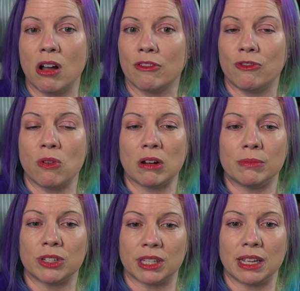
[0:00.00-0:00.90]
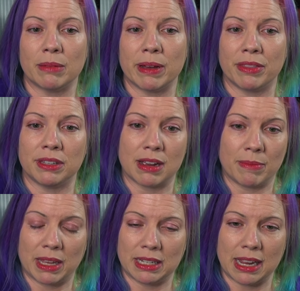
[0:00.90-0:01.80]
form, just think about the time
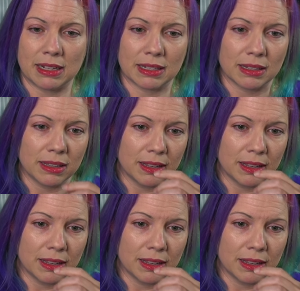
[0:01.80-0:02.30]
that takes.